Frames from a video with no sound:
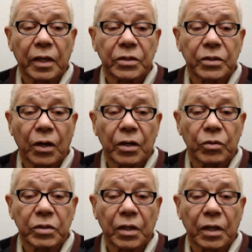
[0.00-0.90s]
I started
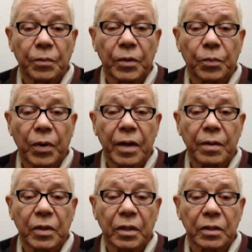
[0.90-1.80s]
with Celebrity
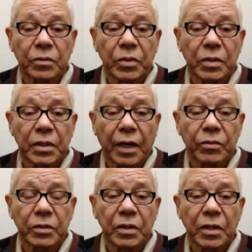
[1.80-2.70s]
Prime because once I
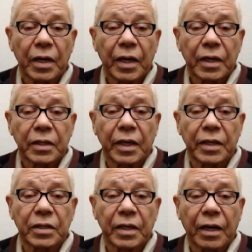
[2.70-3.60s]
was
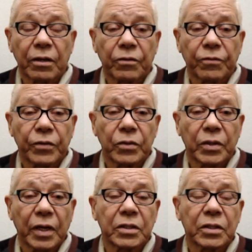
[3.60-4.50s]
tasting out the
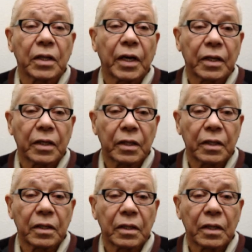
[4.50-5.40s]
food, they selected
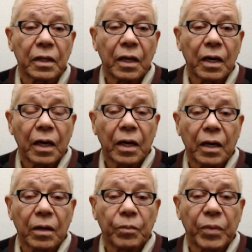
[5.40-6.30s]

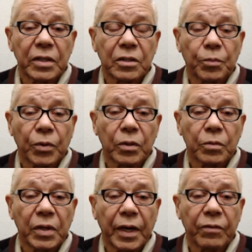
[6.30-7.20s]
based
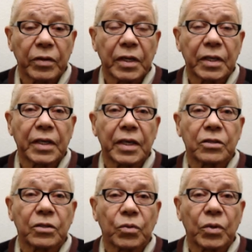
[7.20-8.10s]
upon me having a
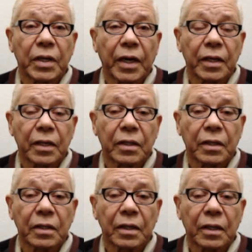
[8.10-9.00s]
taster one night
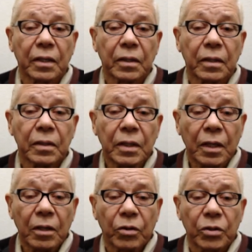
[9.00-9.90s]
at the
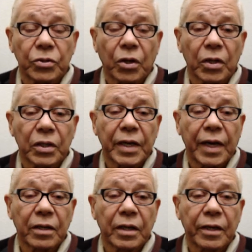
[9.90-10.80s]
what you call a
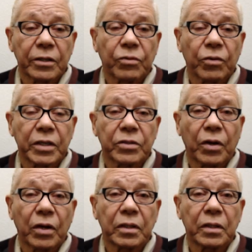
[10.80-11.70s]
townhouse
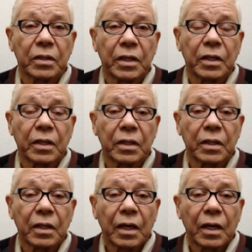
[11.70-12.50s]
restaurant and inn